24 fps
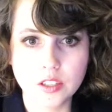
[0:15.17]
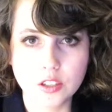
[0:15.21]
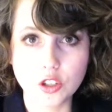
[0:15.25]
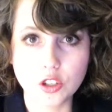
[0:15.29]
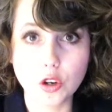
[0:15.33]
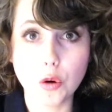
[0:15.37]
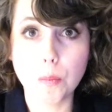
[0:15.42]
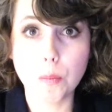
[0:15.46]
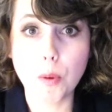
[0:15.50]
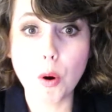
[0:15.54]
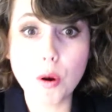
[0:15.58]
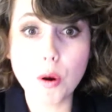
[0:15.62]

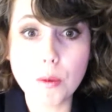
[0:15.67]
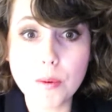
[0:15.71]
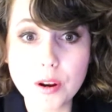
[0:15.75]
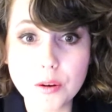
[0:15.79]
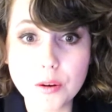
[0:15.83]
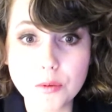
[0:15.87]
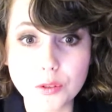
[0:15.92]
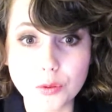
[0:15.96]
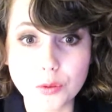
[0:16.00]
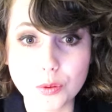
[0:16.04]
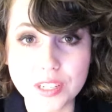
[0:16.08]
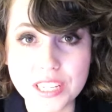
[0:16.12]
So
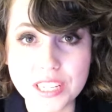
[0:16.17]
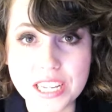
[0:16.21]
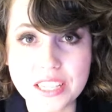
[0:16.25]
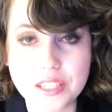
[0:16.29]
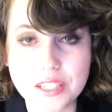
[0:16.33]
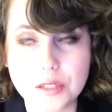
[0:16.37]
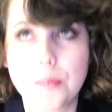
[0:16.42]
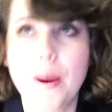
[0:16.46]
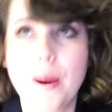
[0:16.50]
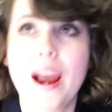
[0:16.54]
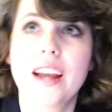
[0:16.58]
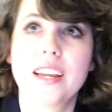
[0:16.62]
Pokemon was
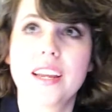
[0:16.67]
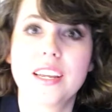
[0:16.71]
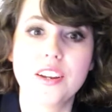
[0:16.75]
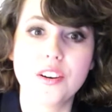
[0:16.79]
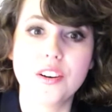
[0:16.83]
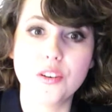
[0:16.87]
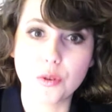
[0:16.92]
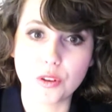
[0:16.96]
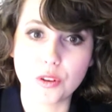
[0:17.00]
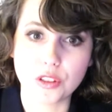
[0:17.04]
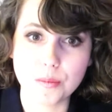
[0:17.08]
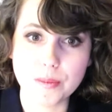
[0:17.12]
released back
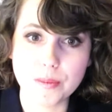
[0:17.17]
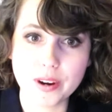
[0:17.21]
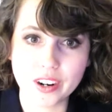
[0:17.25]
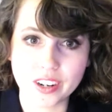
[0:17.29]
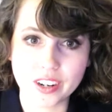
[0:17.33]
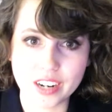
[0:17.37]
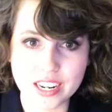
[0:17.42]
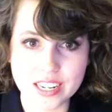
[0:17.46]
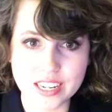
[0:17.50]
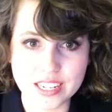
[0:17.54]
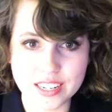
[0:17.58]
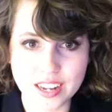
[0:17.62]
in North
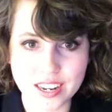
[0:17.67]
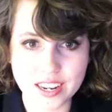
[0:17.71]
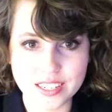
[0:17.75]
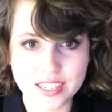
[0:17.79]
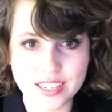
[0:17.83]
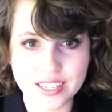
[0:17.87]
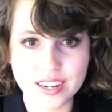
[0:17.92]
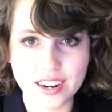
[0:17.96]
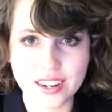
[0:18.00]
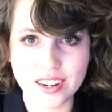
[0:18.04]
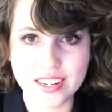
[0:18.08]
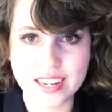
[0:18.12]
America in
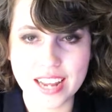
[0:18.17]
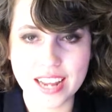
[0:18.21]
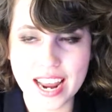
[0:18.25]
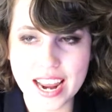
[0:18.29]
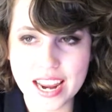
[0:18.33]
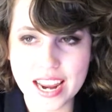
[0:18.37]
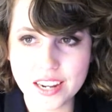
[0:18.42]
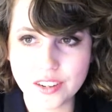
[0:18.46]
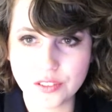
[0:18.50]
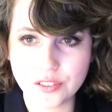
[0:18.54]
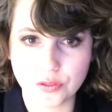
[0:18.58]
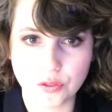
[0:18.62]

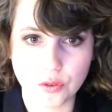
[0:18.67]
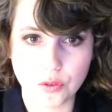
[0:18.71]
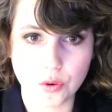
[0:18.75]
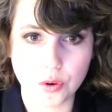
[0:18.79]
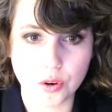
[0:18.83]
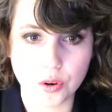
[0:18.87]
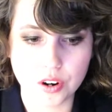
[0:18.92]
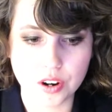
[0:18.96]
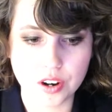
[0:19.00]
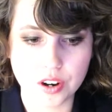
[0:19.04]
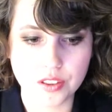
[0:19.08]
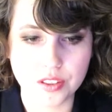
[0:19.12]
1998
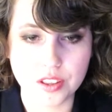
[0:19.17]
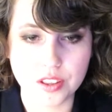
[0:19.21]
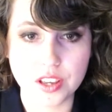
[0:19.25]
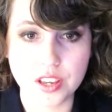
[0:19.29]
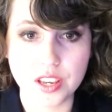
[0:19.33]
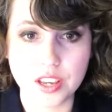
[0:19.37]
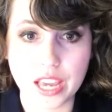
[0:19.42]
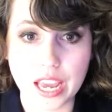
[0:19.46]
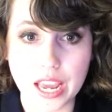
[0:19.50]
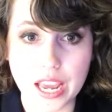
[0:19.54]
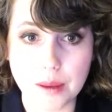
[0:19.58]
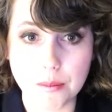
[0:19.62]
for
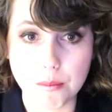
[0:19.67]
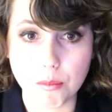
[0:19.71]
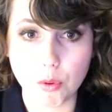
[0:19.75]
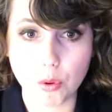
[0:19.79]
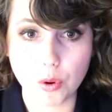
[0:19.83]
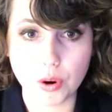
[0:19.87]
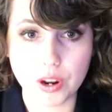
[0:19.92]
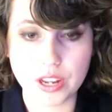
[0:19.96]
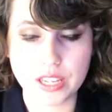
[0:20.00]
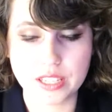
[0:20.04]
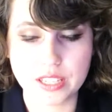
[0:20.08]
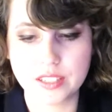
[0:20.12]
the Game
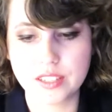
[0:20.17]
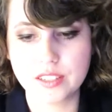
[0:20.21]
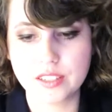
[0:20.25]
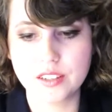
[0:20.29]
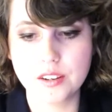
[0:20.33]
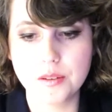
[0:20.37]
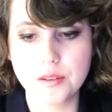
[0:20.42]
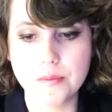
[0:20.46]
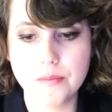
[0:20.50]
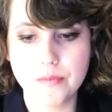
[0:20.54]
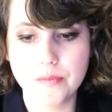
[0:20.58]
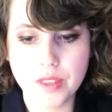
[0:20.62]
Boy
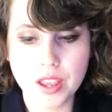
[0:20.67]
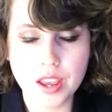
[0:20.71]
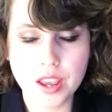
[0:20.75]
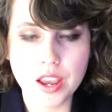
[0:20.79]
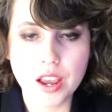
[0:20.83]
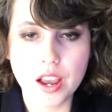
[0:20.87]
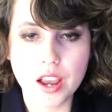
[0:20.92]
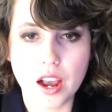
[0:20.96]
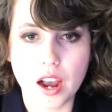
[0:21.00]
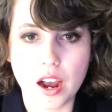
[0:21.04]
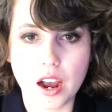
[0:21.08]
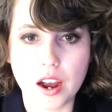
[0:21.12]
system,
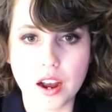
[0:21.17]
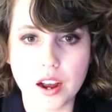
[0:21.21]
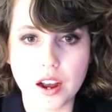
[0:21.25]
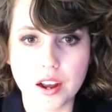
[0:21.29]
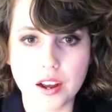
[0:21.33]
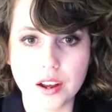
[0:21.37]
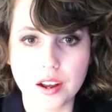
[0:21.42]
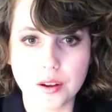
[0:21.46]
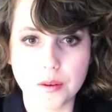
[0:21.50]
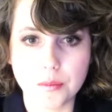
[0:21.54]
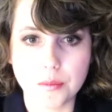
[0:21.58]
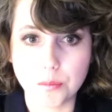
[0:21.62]

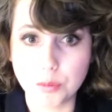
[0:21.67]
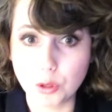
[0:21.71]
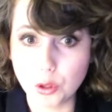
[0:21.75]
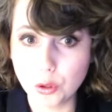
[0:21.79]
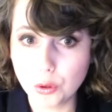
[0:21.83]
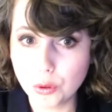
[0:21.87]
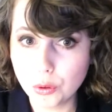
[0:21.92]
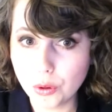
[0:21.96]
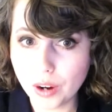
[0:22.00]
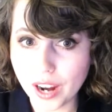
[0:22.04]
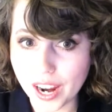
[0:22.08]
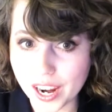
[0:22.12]

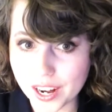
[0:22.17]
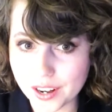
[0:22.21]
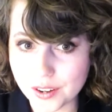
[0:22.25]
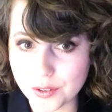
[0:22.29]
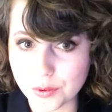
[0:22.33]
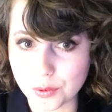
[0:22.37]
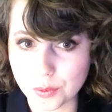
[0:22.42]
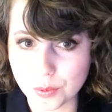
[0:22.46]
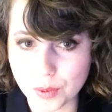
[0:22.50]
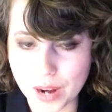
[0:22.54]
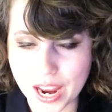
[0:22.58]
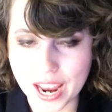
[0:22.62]
Blue
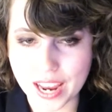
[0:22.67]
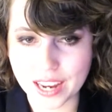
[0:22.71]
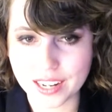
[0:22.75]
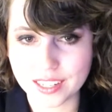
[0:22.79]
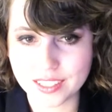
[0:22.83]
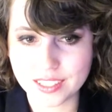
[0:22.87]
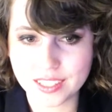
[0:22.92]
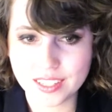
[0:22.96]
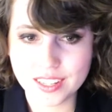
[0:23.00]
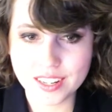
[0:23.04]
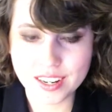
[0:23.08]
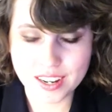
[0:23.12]
and
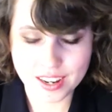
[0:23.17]
Red.